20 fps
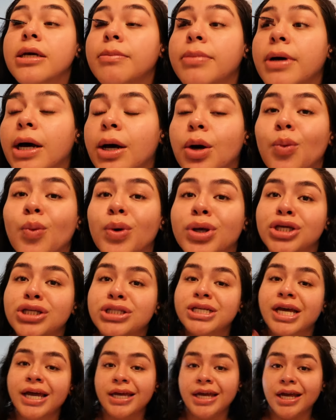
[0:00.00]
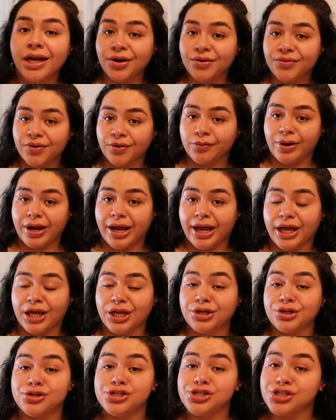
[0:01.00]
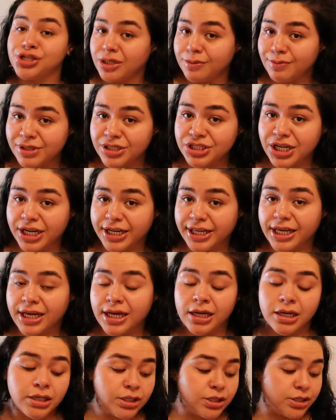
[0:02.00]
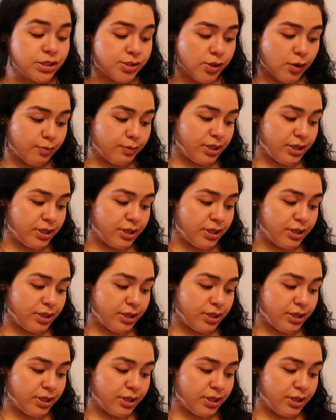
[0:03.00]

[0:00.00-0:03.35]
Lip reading: But when you take care of it right, you shouldn't be shedding so